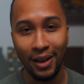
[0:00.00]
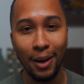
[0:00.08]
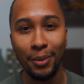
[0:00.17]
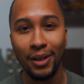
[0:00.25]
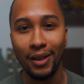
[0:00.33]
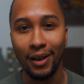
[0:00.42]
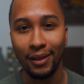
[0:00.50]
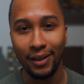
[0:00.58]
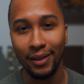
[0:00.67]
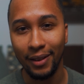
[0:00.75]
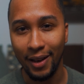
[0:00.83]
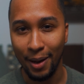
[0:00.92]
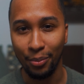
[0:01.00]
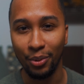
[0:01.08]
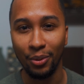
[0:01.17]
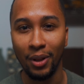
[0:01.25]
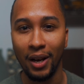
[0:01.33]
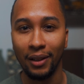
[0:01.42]
I mean, I like
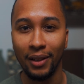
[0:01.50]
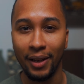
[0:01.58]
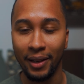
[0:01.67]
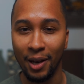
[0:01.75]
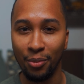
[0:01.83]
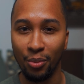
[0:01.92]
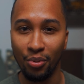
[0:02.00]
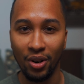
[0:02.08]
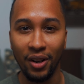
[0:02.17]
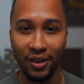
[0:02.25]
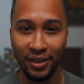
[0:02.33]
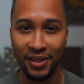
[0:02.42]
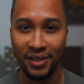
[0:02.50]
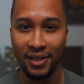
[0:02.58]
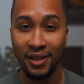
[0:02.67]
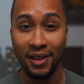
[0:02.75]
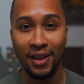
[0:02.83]
Apple. I like Apple products.